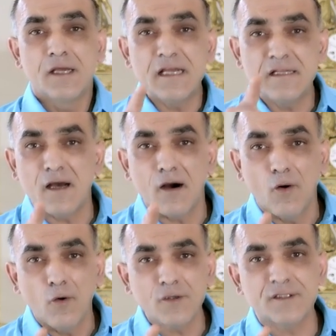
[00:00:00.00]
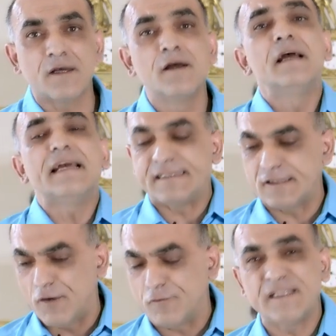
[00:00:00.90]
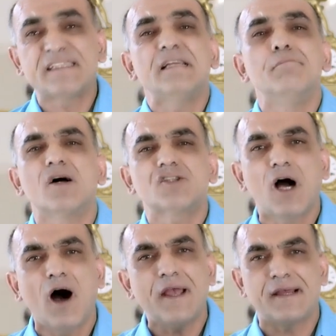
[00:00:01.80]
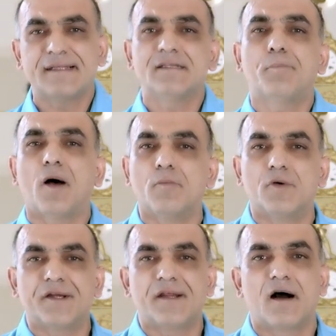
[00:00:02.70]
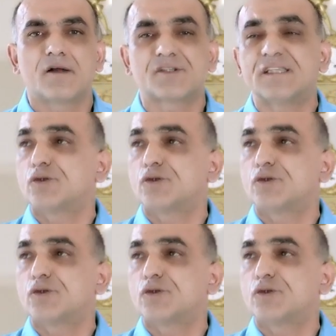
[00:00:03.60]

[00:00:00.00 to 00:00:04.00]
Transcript: in the aorta is obviously much higher than the pulmonary artery,